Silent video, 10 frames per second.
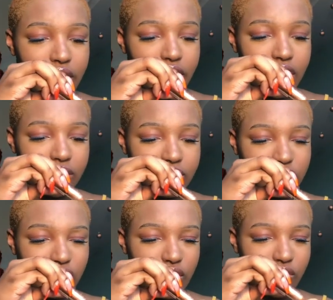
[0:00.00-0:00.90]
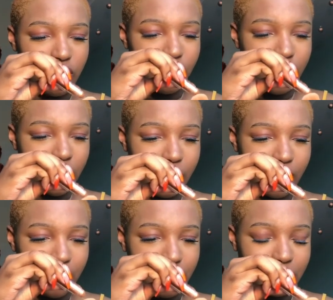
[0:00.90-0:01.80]
I'm just gonna roll it
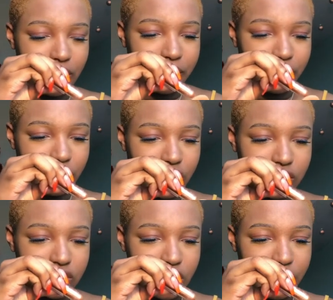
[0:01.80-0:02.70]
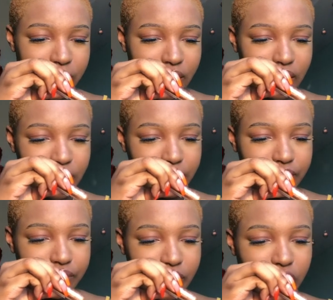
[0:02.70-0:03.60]
on the brush a bit
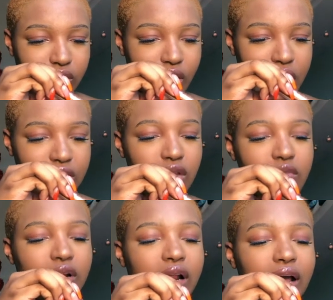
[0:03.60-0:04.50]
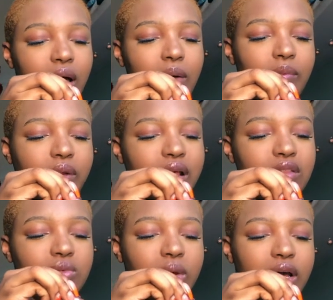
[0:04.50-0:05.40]
because I don't really like how it
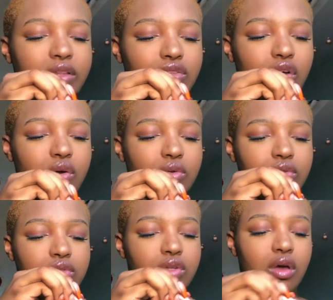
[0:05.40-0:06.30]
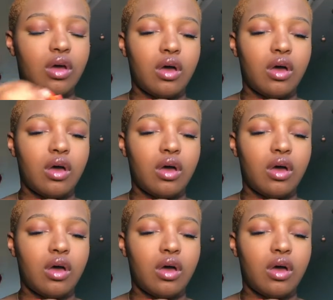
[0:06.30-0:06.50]
blends when I don't